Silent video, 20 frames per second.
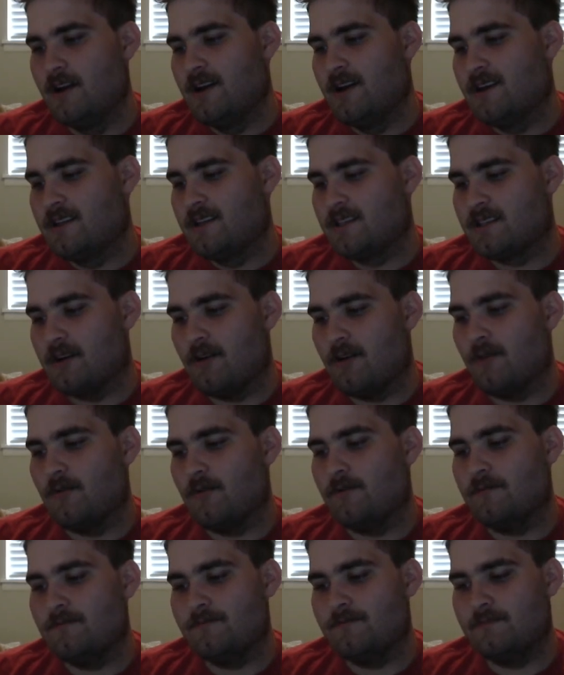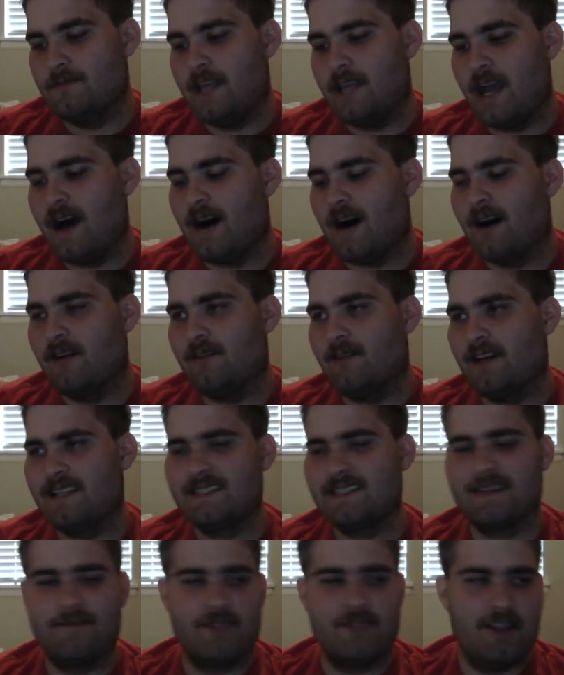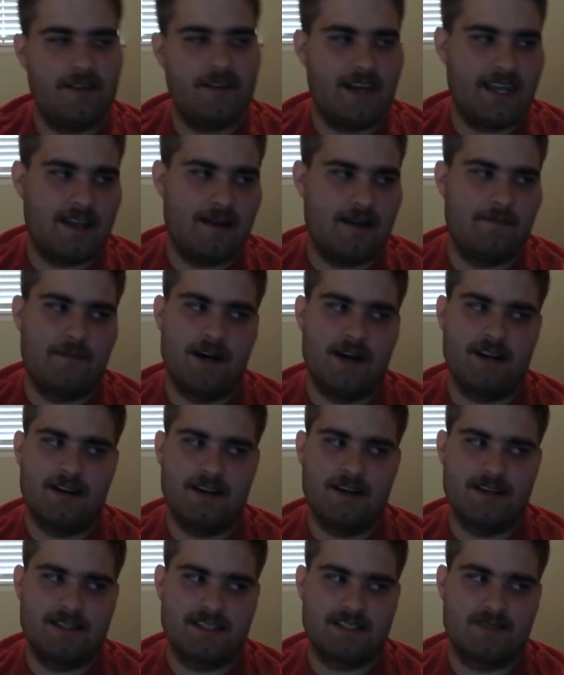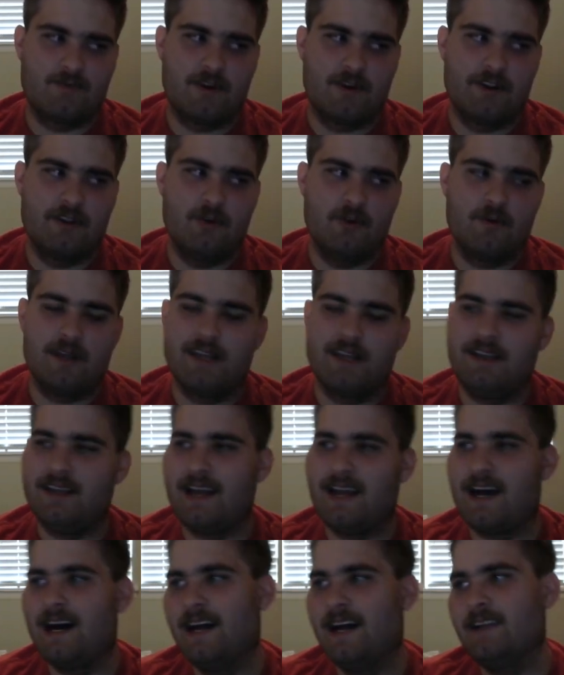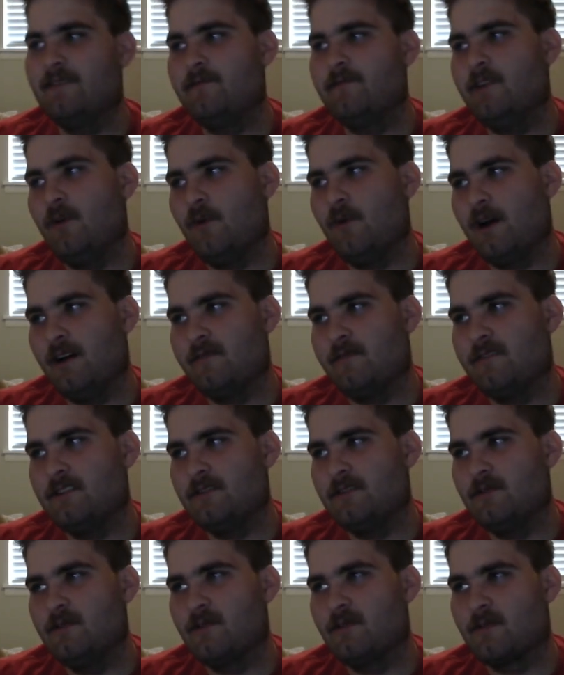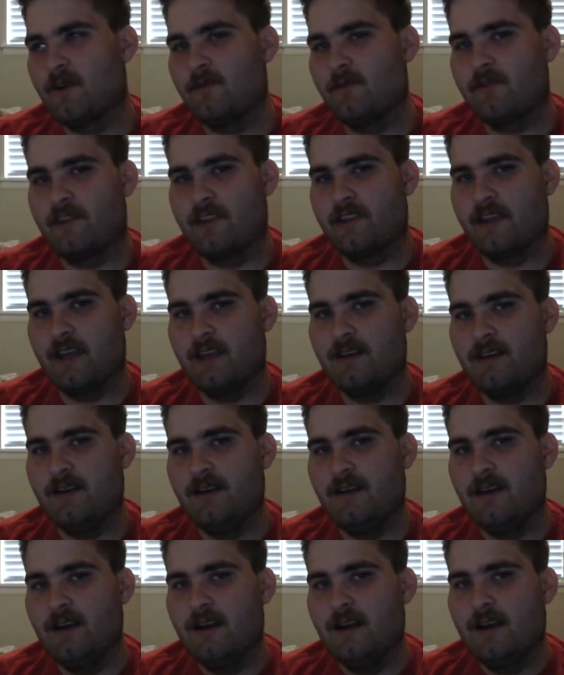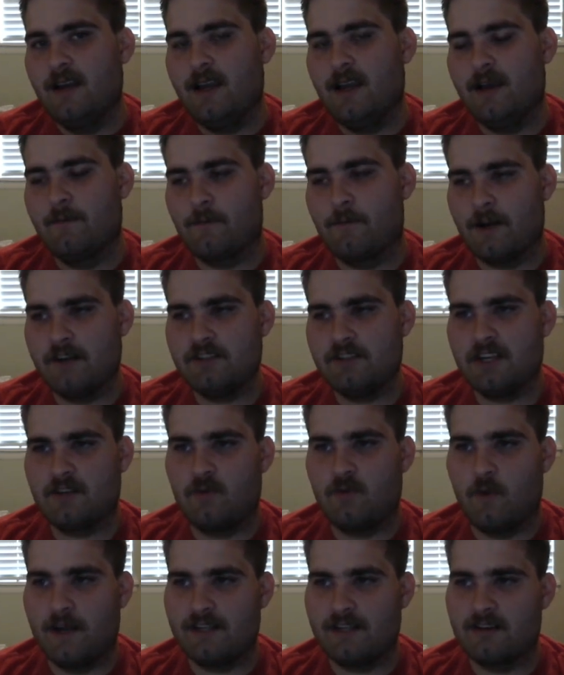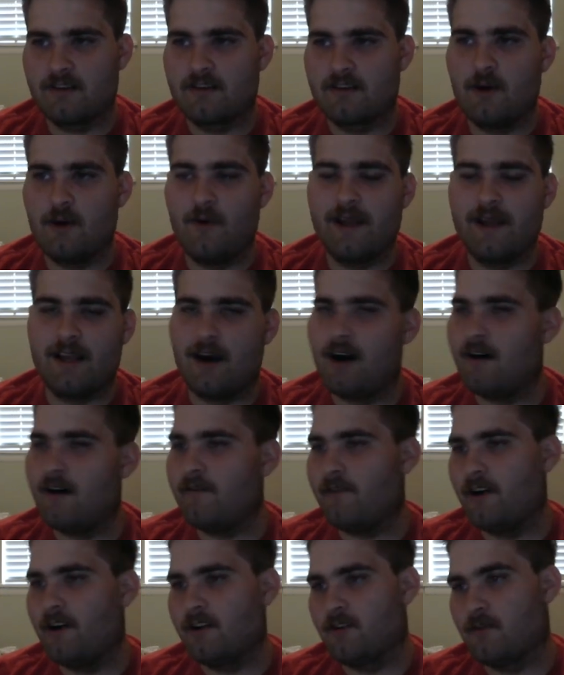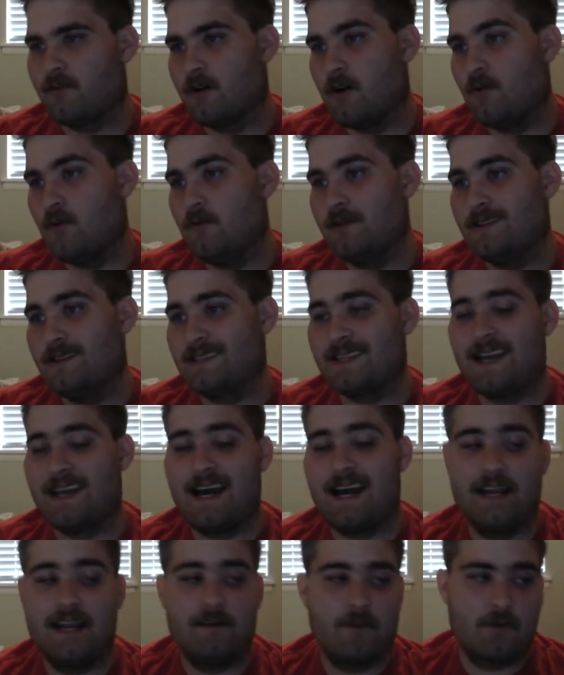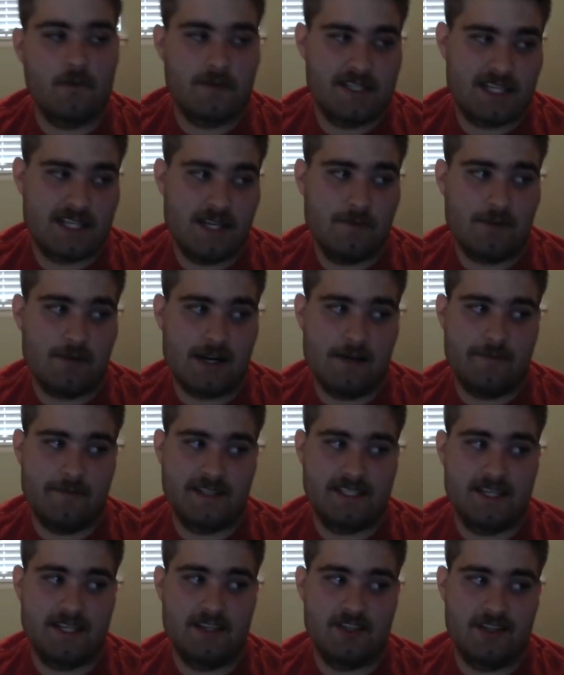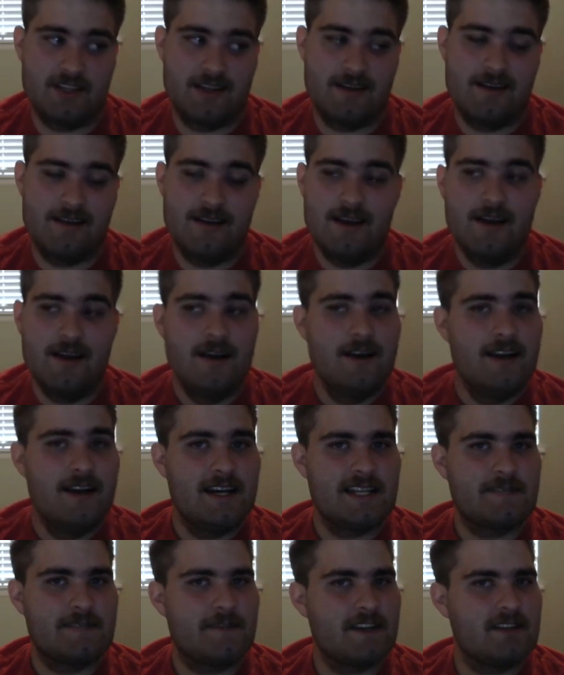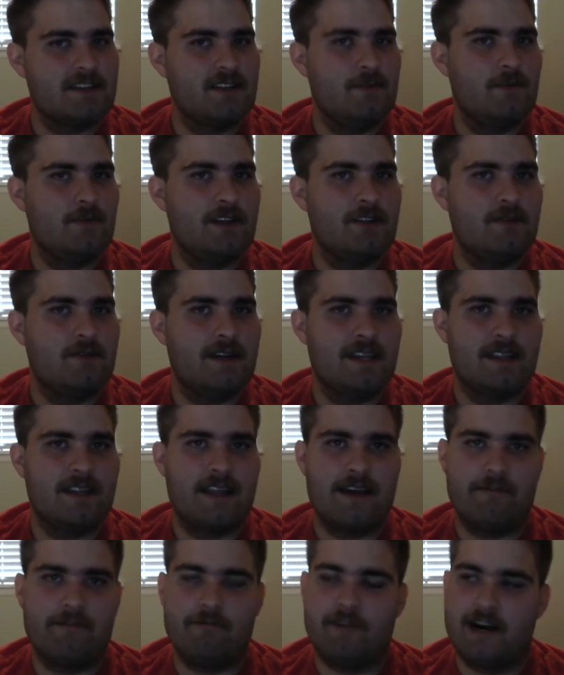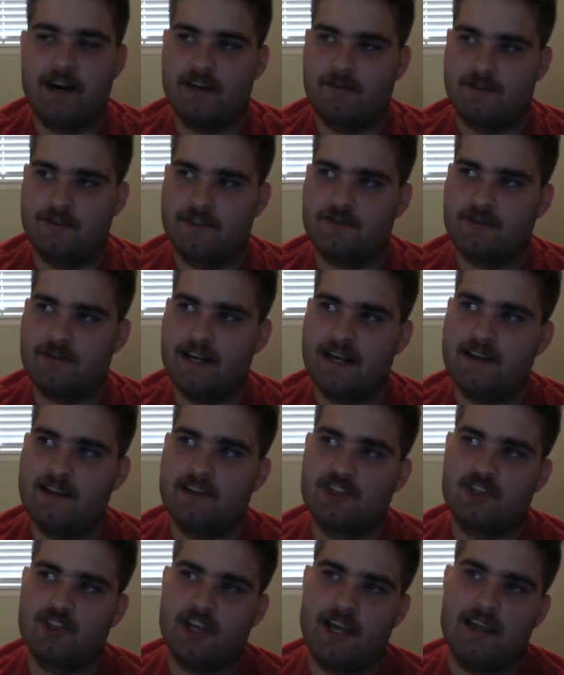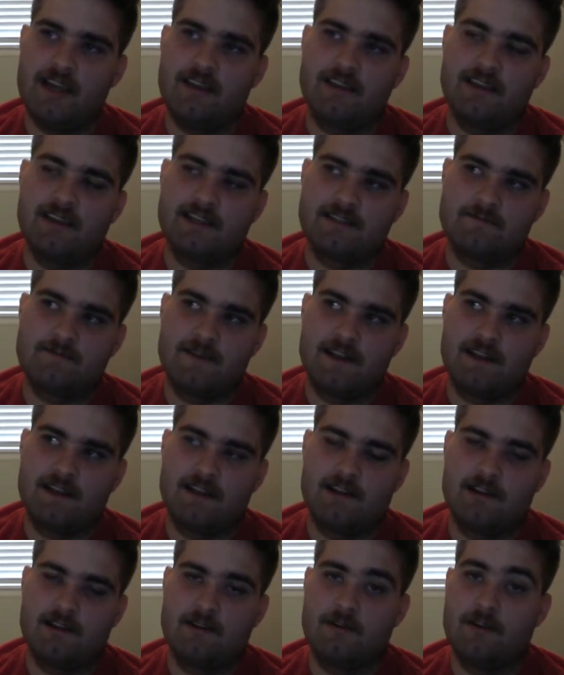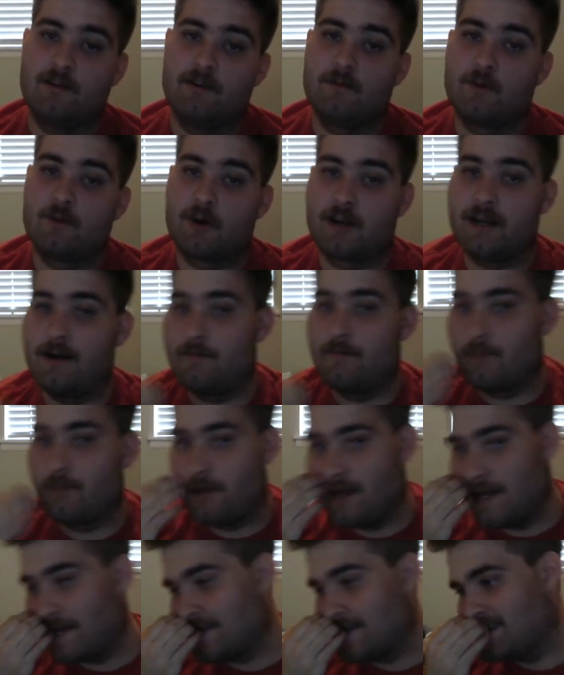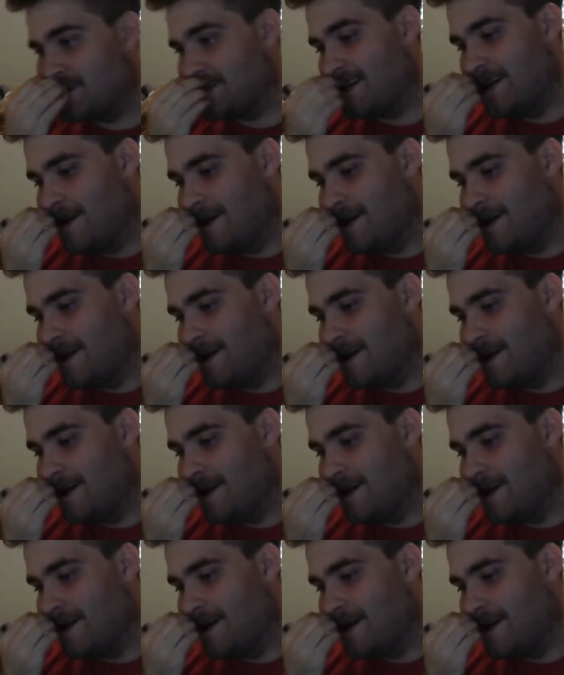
So, yeah, unlike something like Among Us, where you can kind of go off and do your own thing, in Project Winter, going off on your own is kind of a risky proposition. Especially when you hit that final stretch and things begin to get a little more complex.